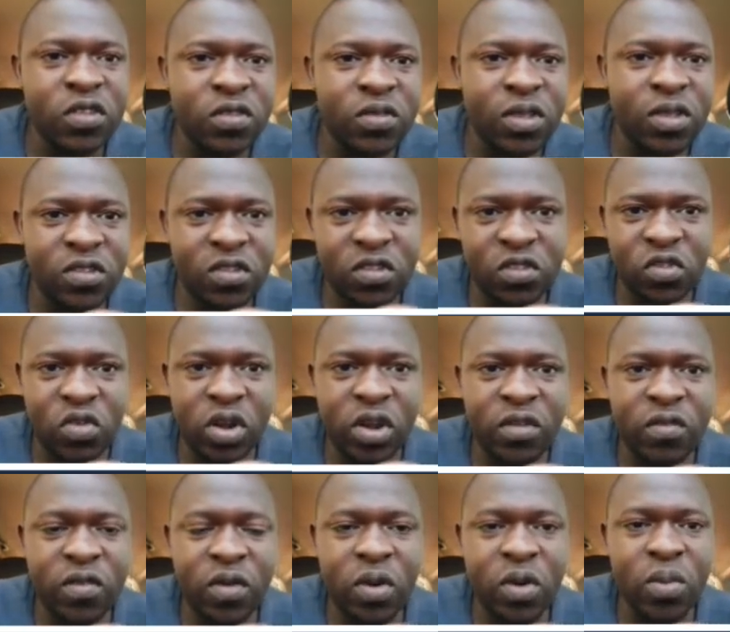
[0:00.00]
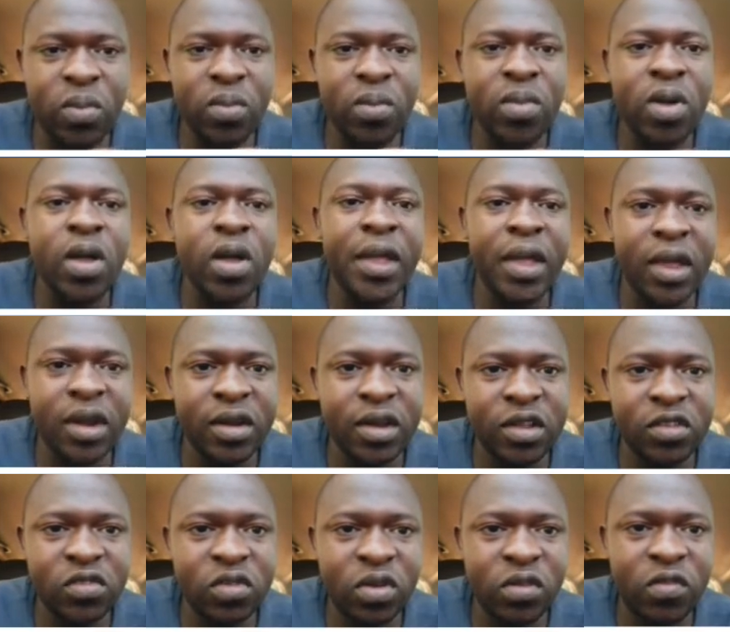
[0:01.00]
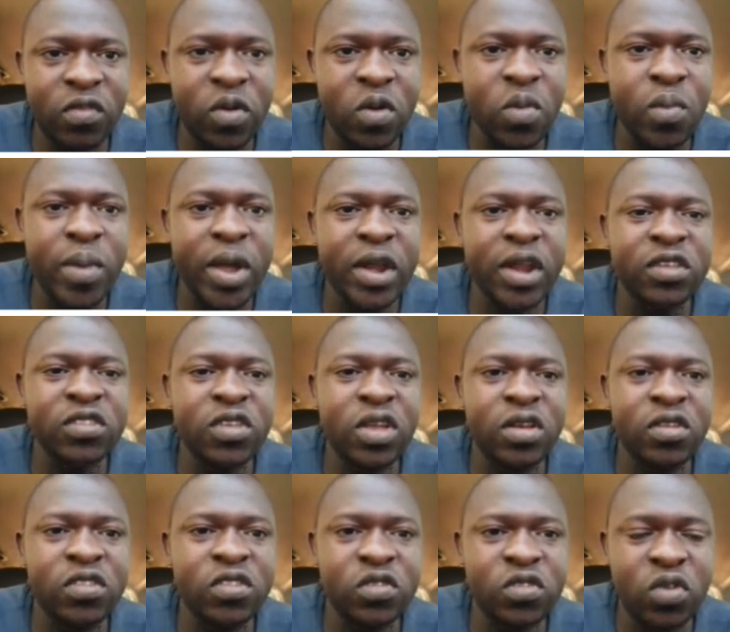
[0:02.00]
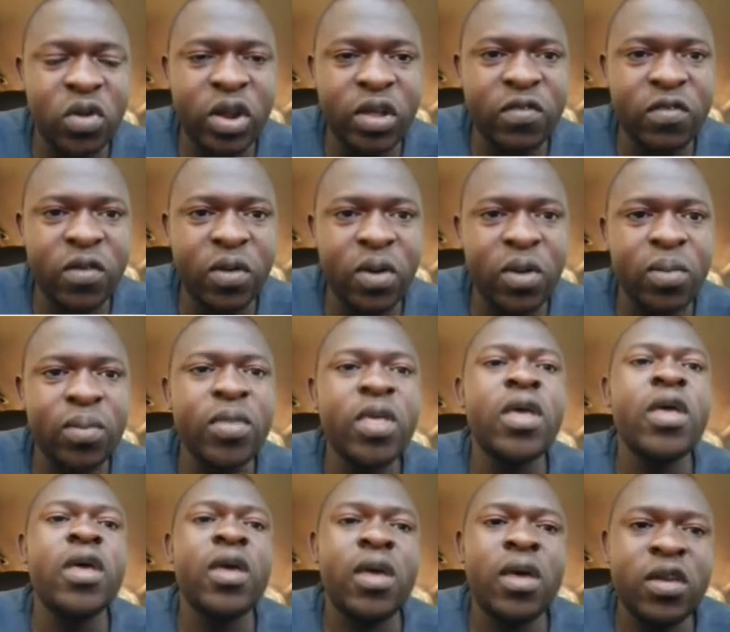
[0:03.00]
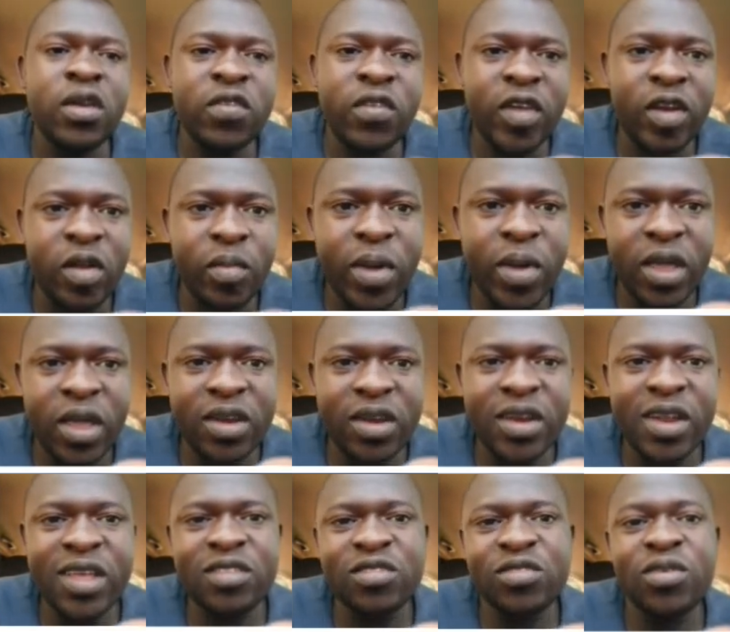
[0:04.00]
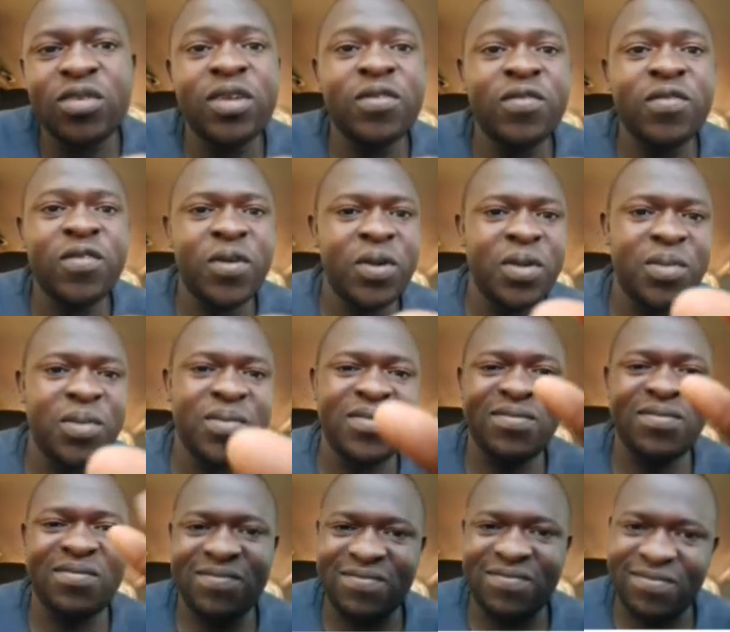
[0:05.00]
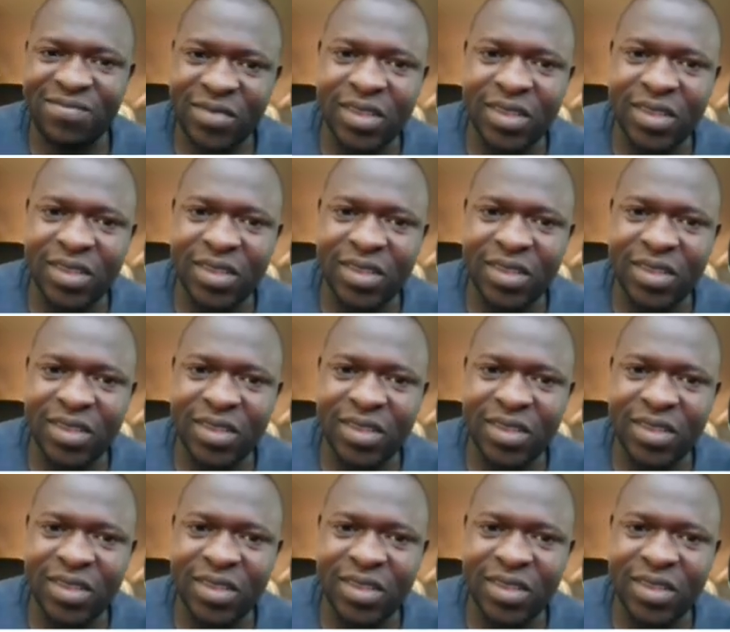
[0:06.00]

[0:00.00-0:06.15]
this is the systolic volume end diastolic volume minus end systolic volume divided by end diastolic volume.